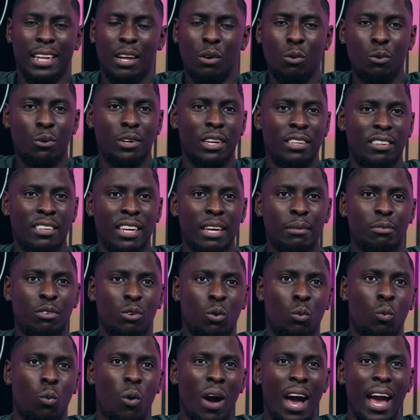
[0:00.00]
they're all the same. So
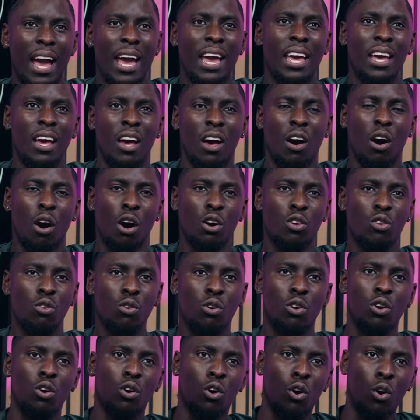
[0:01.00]
why are you
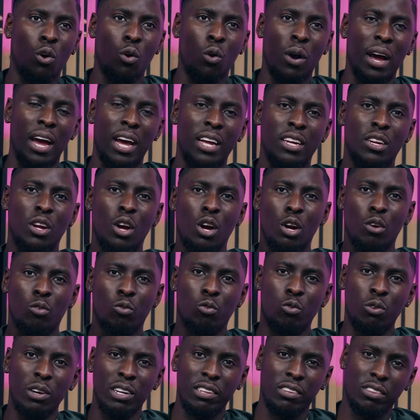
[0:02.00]
gonna go and
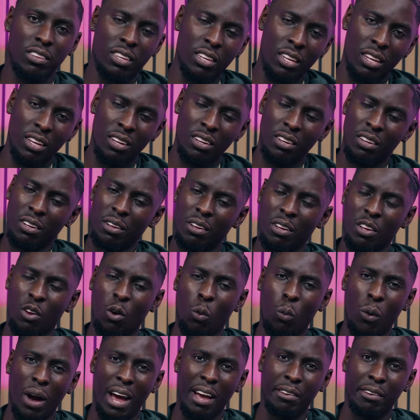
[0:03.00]
risk your wife?